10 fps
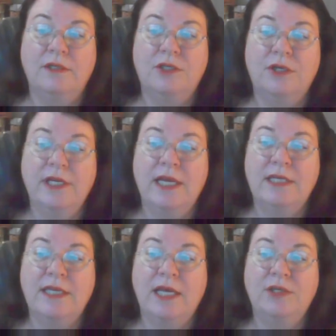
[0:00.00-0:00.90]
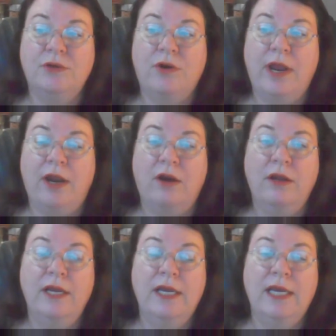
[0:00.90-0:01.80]
Turning his head to her
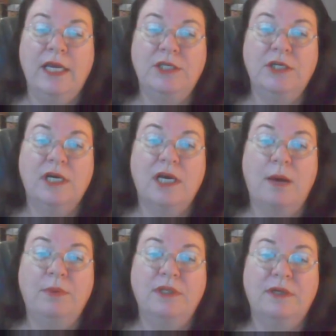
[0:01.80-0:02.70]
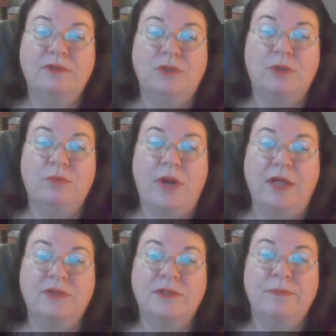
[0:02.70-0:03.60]
hair, he took a couple of short
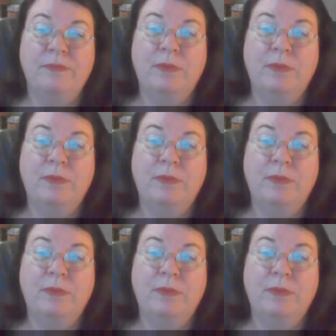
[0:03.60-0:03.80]
breaths.